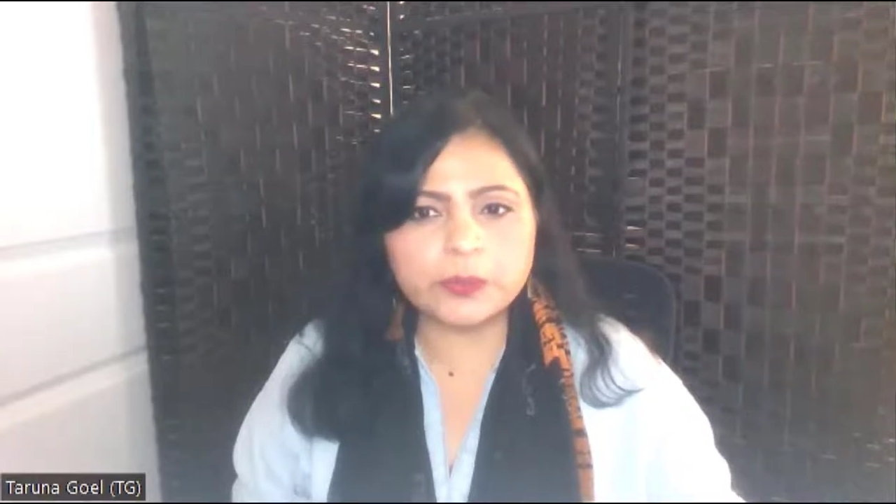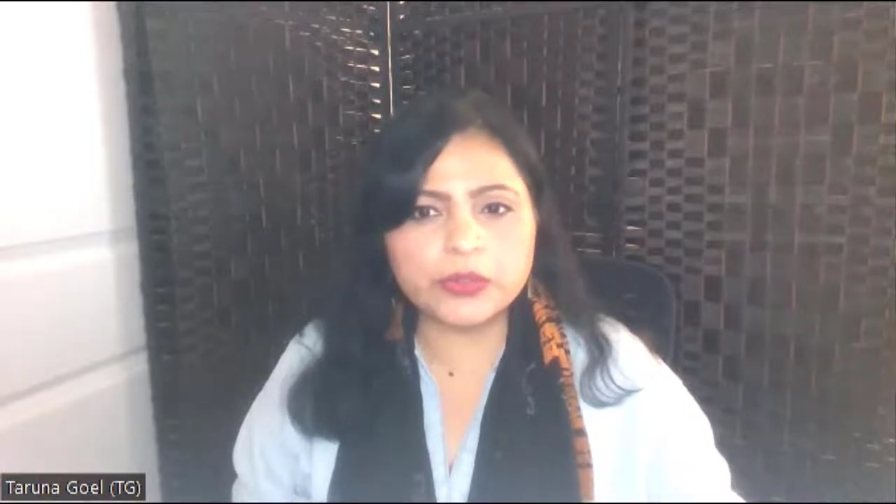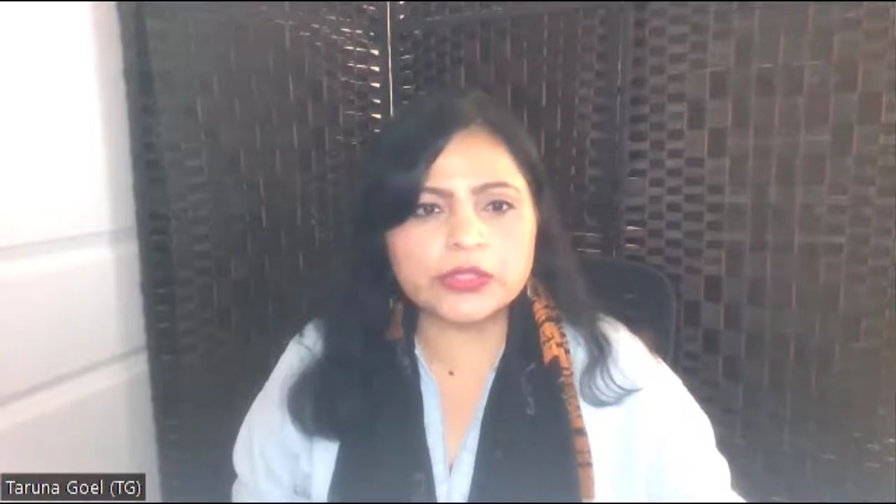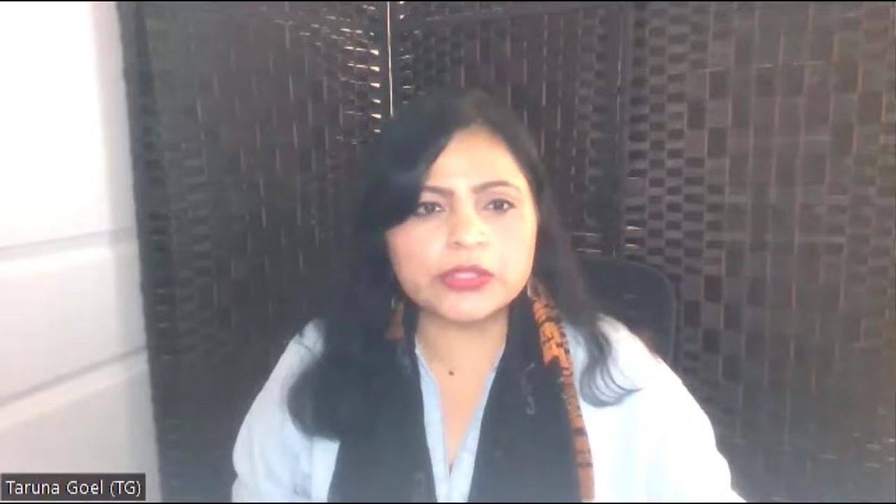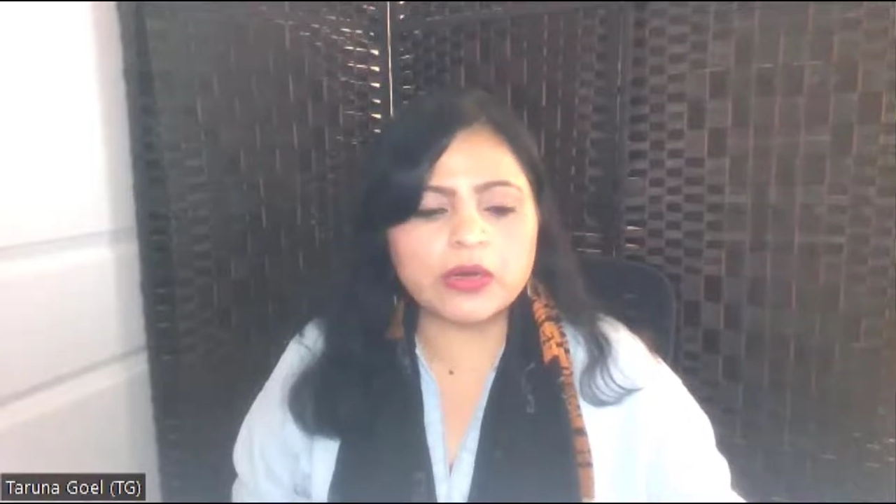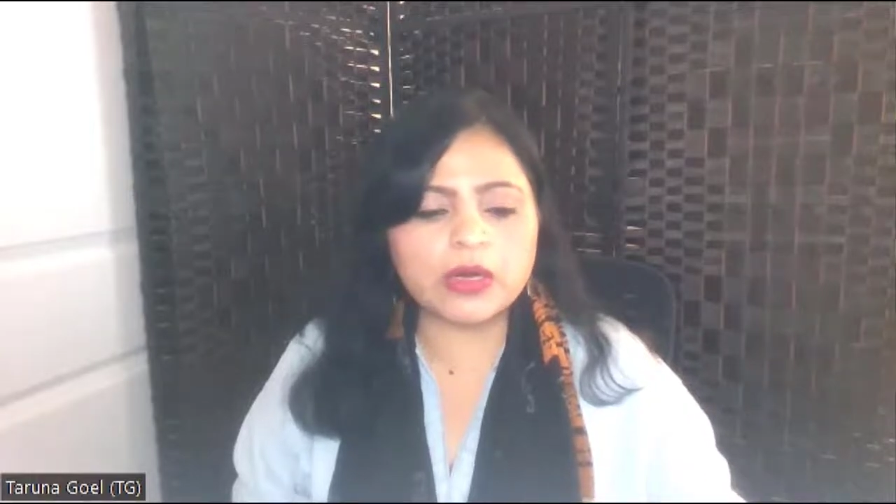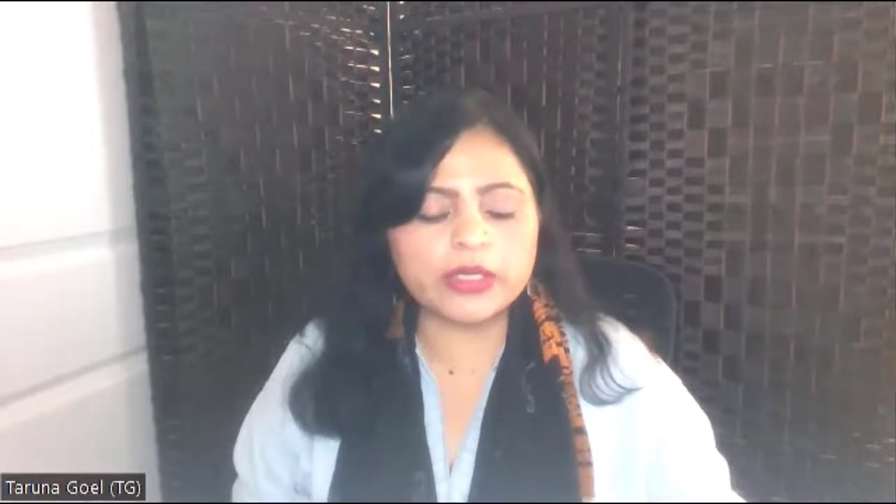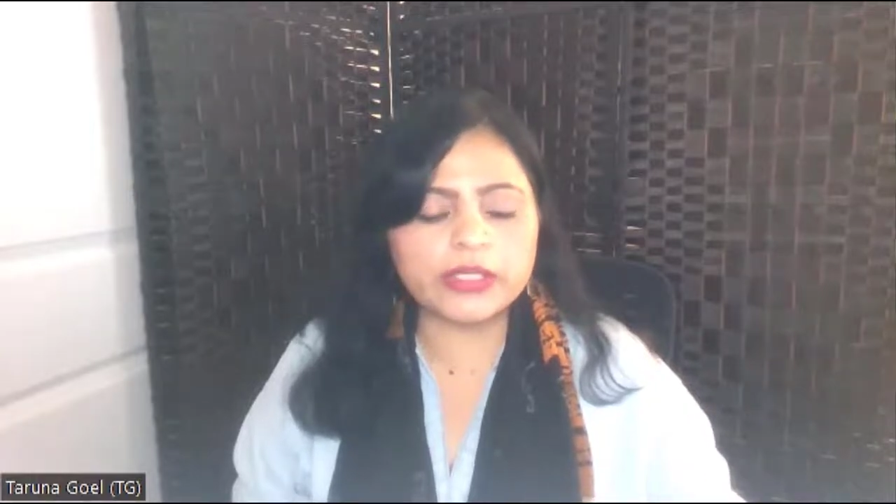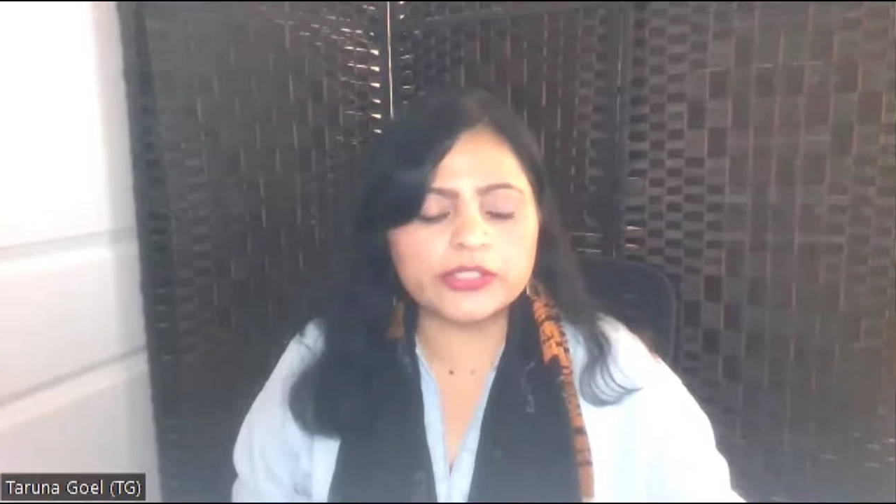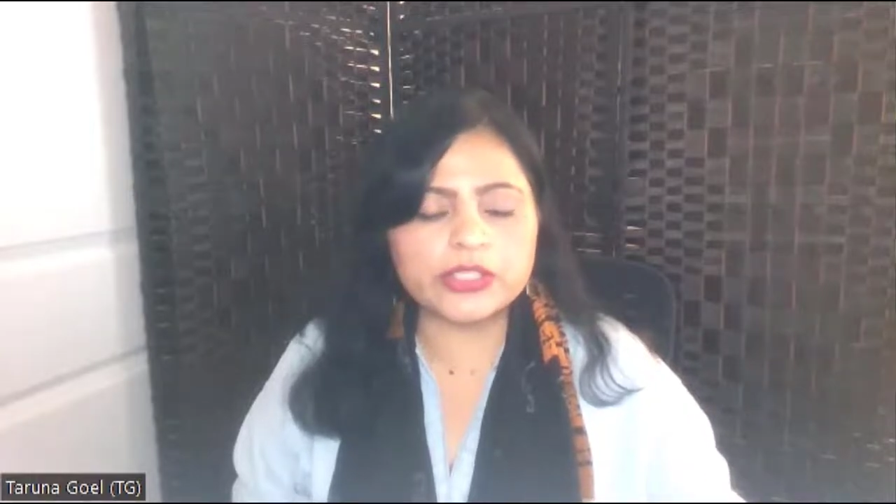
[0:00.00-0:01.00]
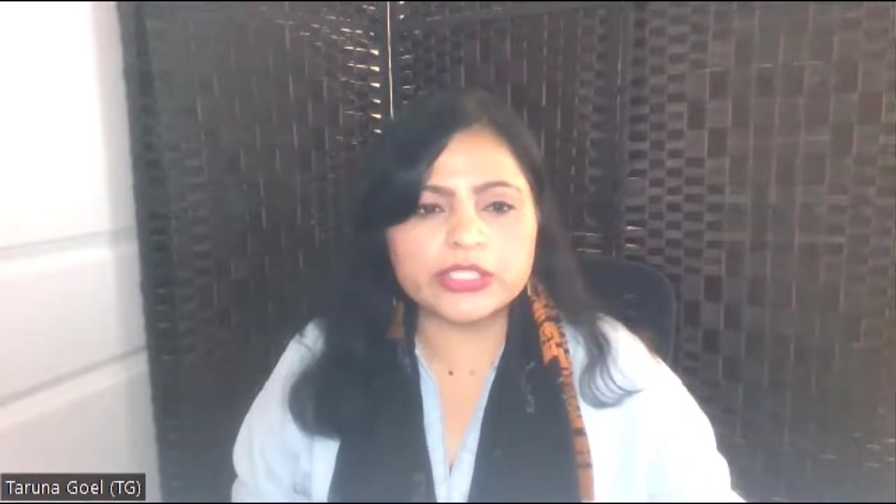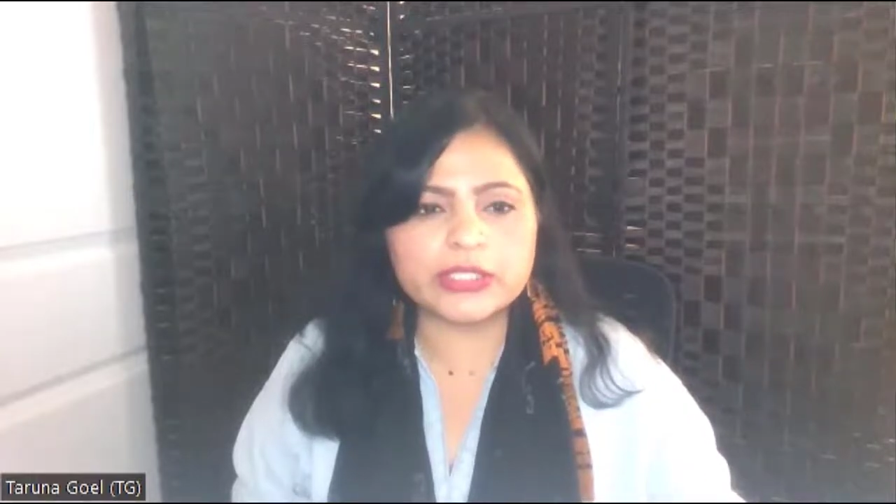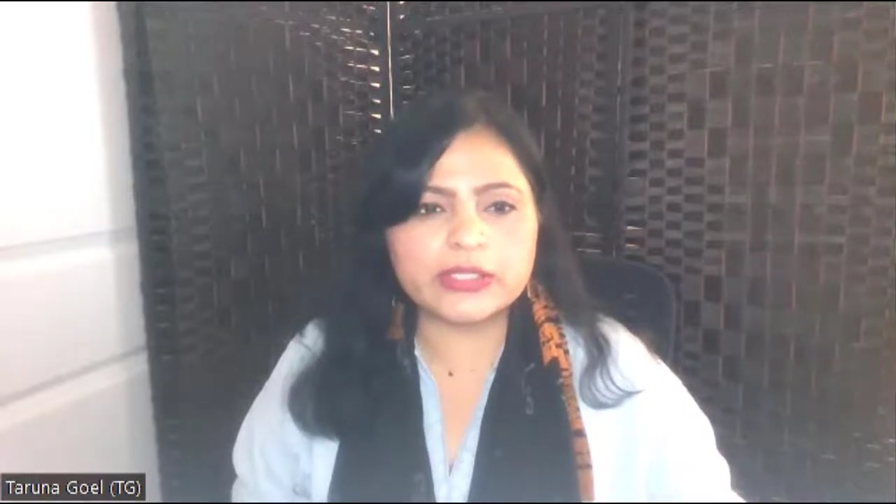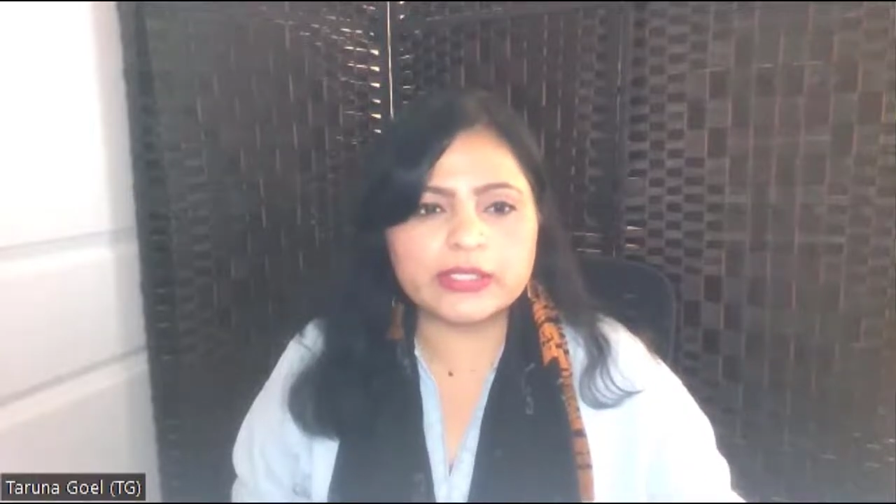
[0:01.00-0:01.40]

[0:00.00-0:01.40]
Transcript: books on instructional